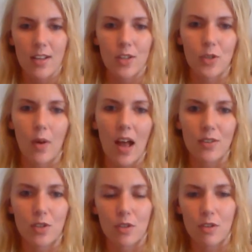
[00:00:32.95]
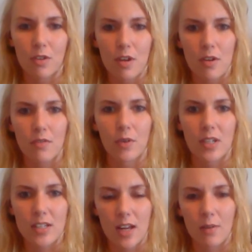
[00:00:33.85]
so I had to write
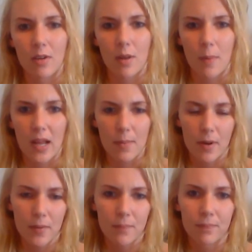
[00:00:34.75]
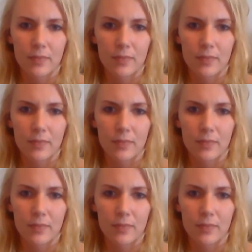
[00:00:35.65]
it down on a paper.